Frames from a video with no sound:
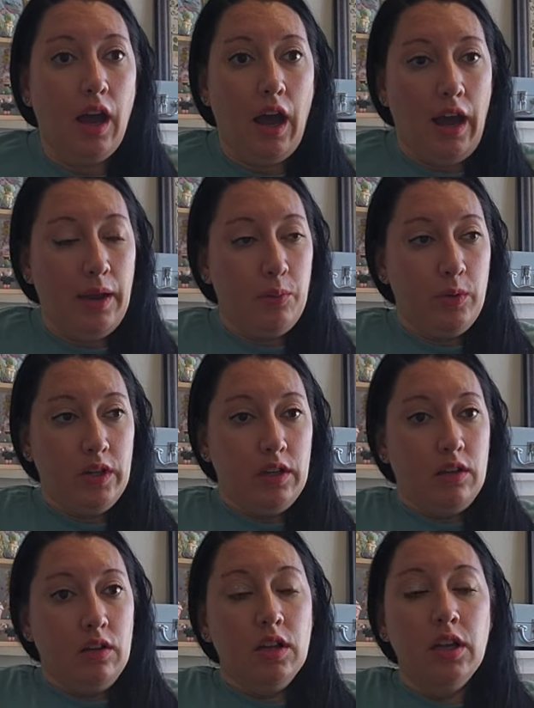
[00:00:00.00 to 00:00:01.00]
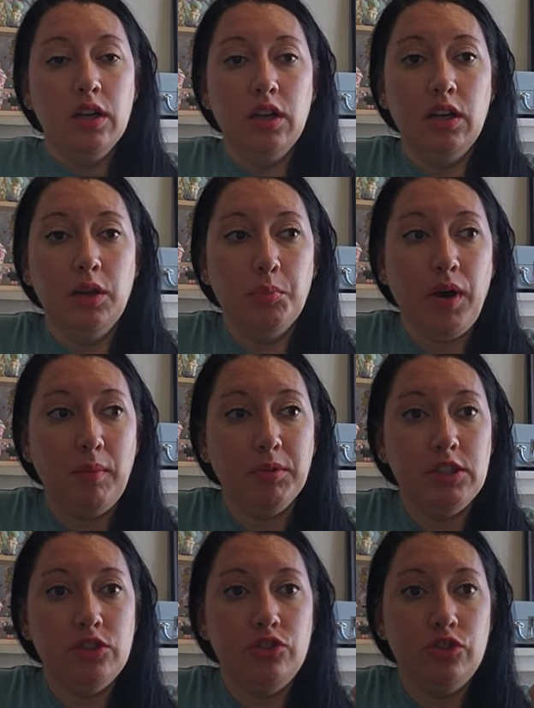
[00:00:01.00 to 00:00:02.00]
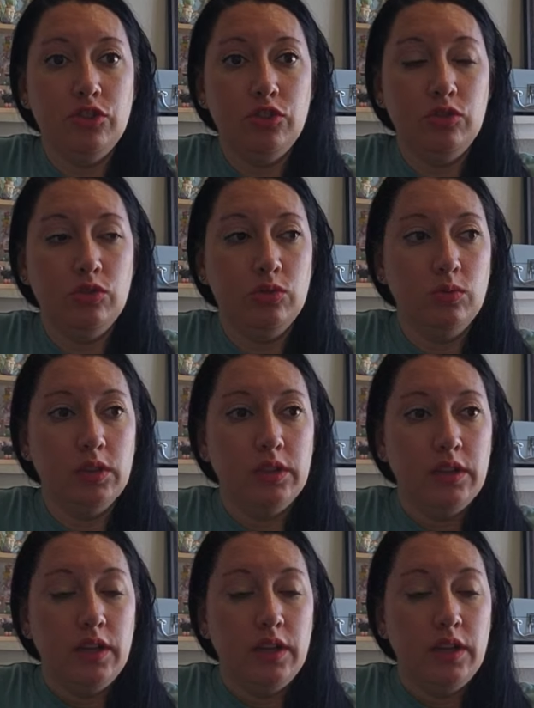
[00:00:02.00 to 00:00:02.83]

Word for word: I will probably do